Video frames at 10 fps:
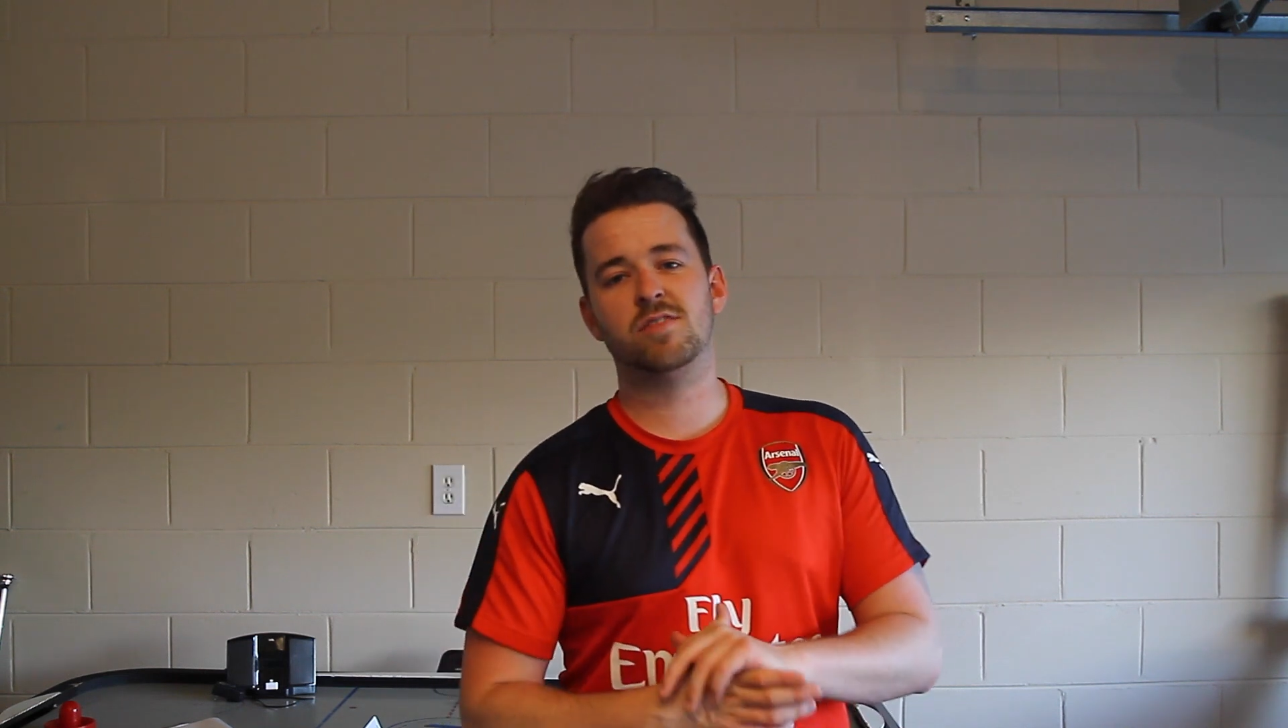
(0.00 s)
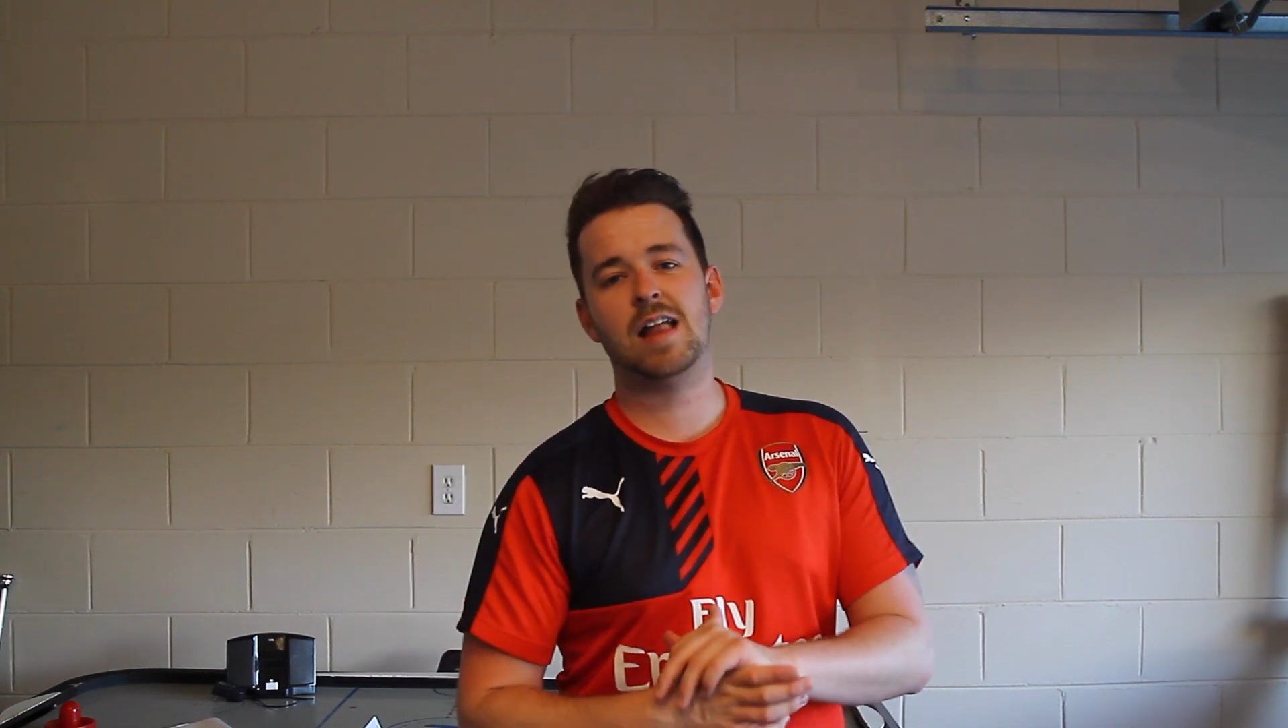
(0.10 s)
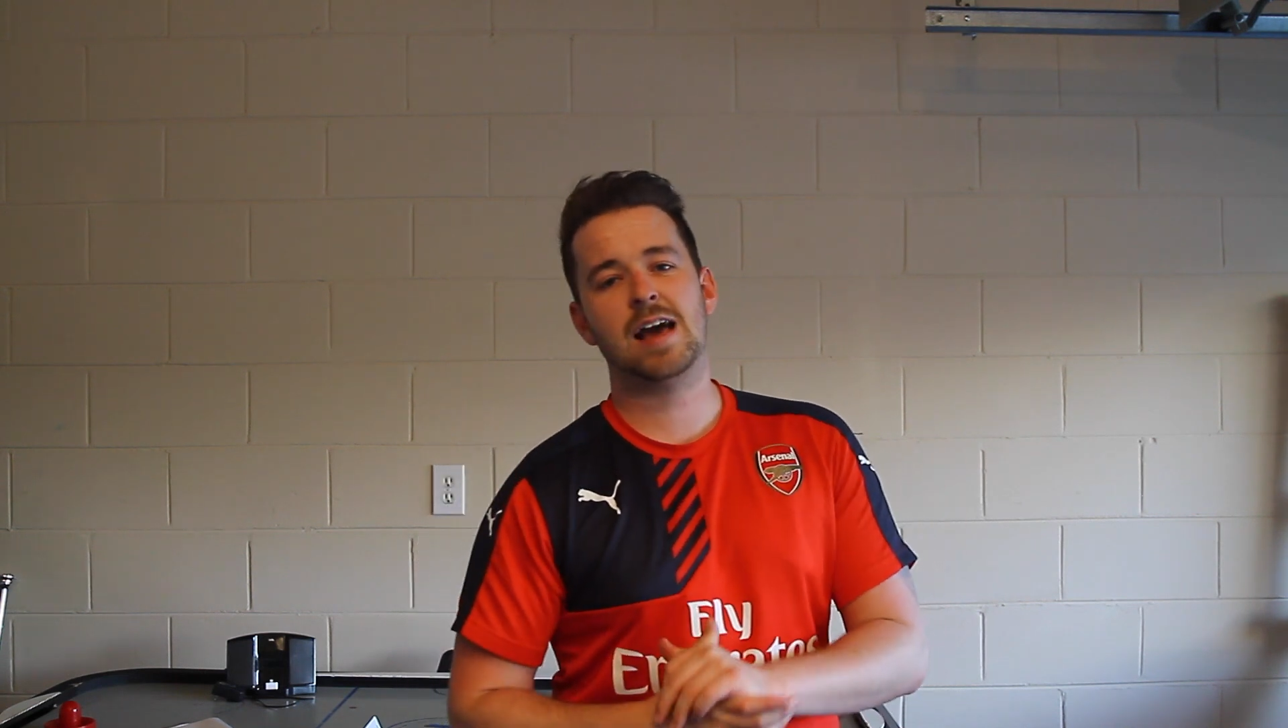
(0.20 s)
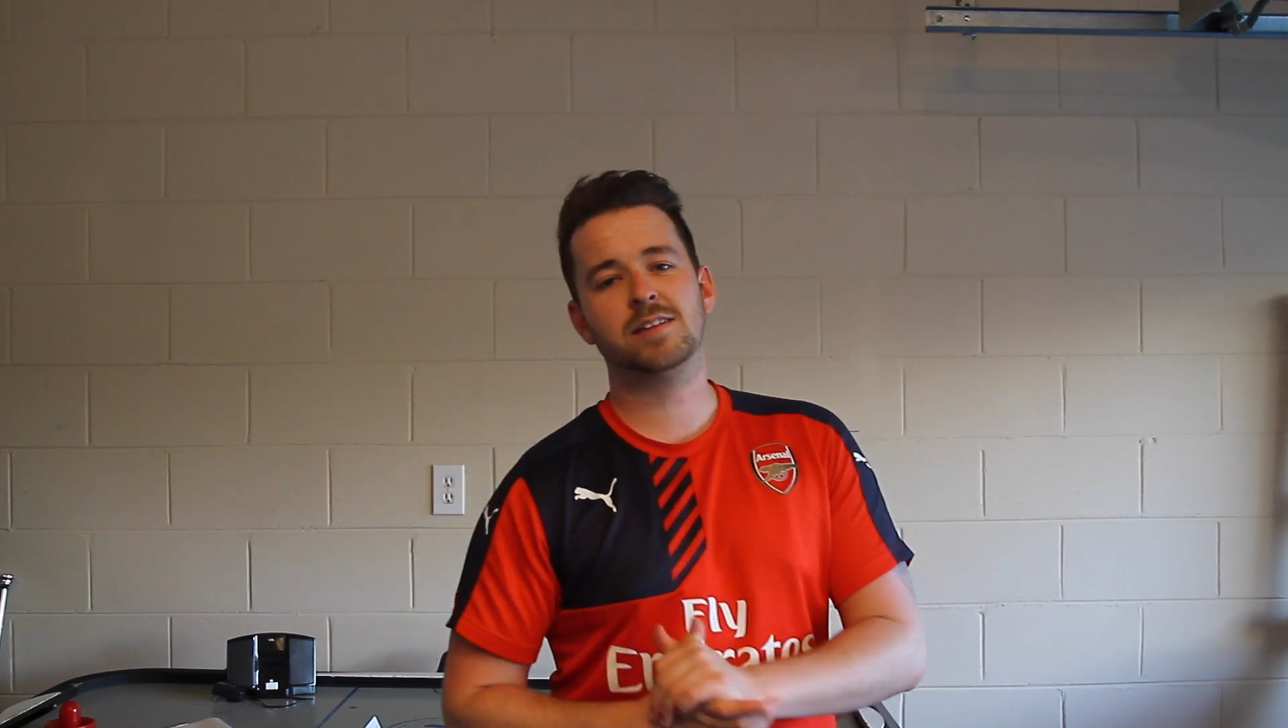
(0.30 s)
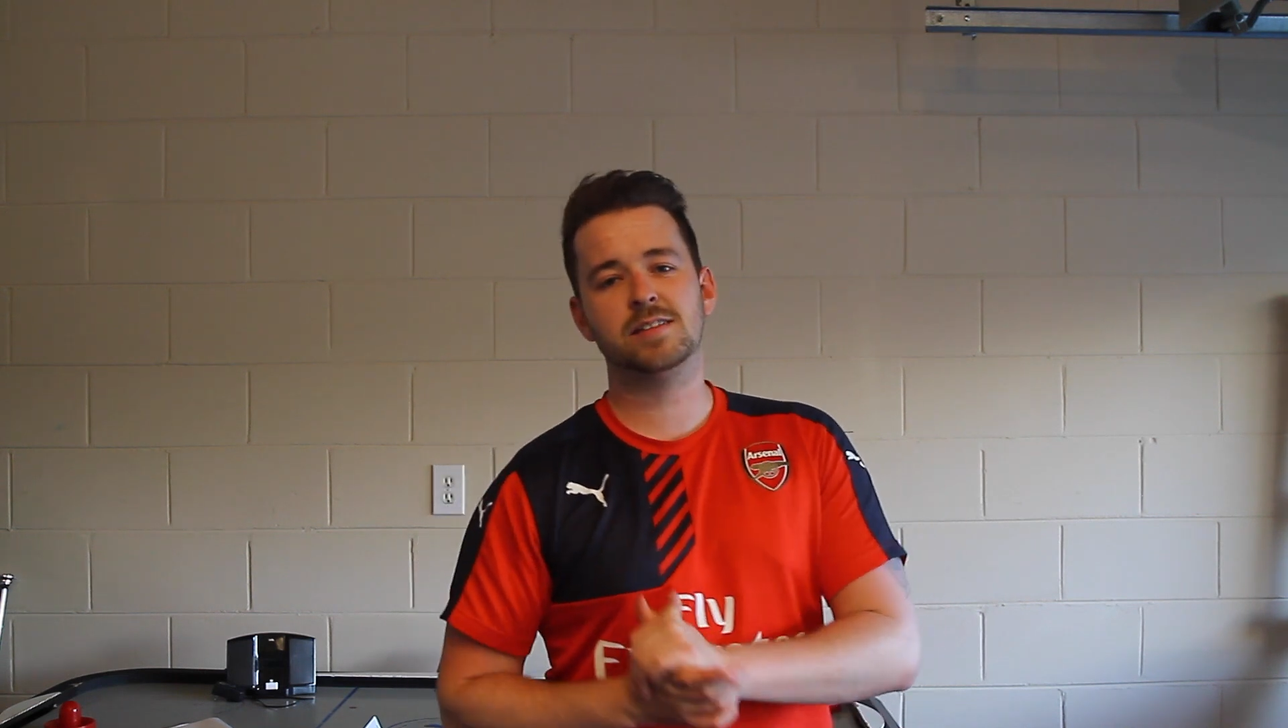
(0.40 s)

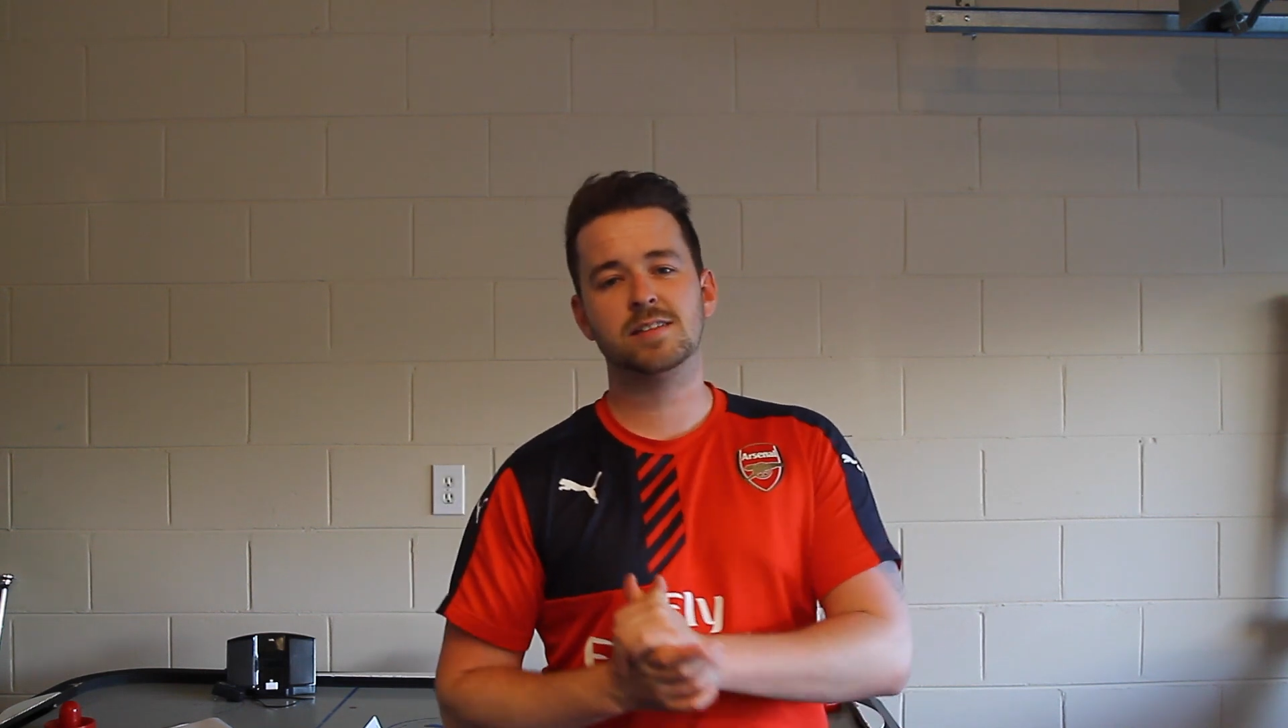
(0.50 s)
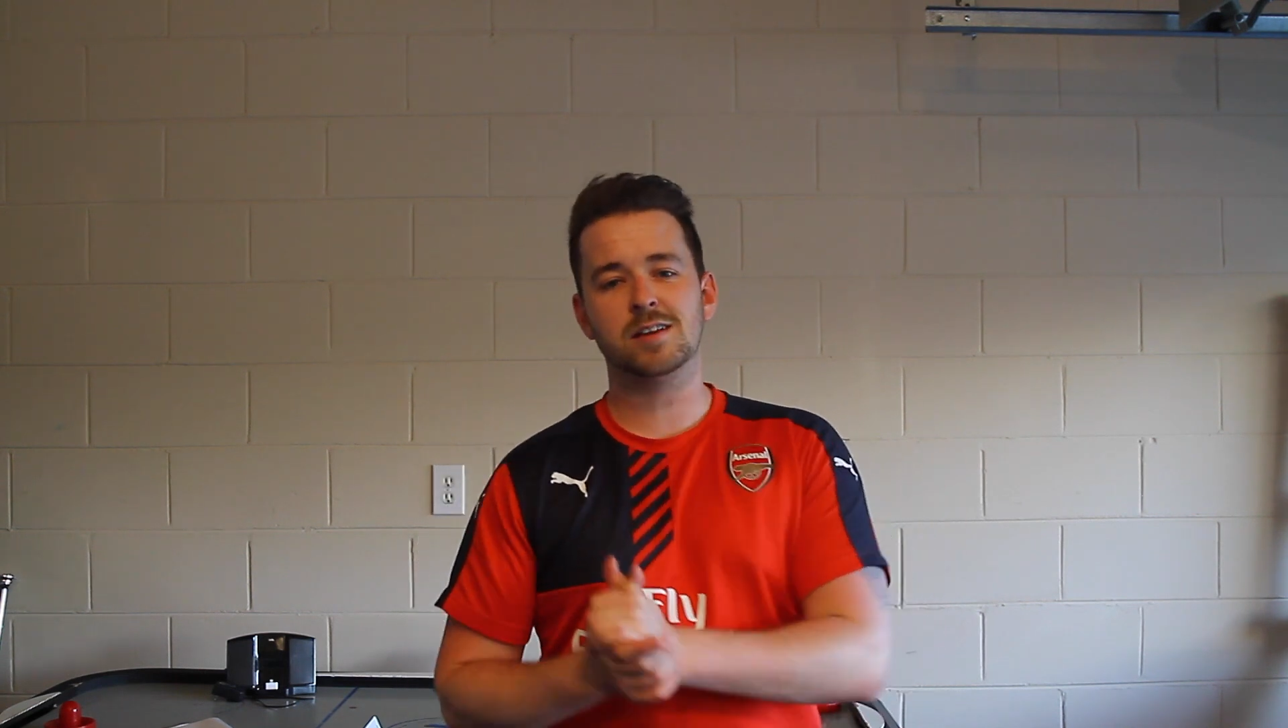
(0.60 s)
relaxing.